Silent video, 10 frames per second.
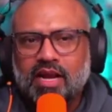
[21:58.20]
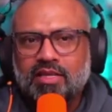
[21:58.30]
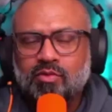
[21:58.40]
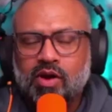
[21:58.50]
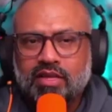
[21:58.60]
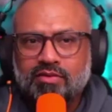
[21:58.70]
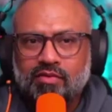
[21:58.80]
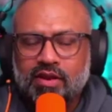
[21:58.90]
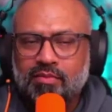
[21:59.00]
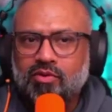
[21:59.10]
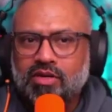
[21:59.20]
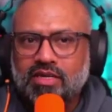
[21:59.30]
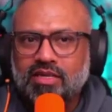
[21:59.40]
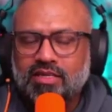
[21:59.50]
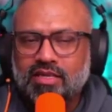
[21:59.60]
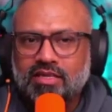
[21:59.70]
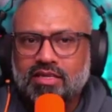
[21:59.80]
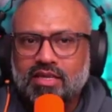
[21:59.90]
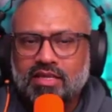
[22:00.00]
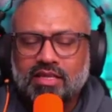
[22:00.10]
That is why it's very important.
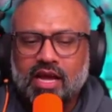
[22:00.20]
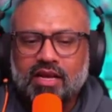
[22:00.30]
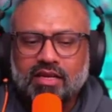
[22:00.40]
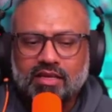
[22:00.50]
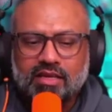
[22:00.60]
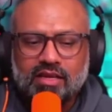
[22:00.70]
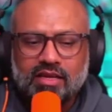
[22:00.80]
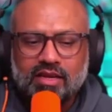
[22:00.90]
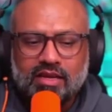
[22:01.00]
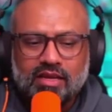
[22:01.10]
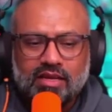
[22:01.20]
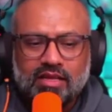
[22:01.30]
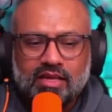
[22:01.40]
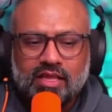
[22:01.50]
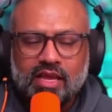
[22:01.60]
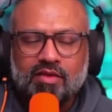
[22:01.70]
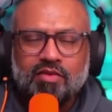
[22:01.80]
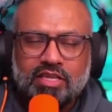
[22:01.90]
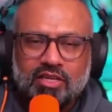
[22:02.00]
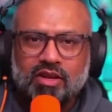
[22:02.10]
It's that the thing
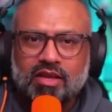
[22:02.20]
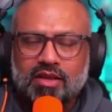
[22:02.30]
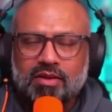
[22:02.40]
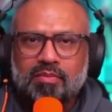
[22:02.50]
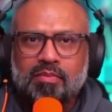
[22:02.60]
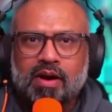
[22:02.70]
which actually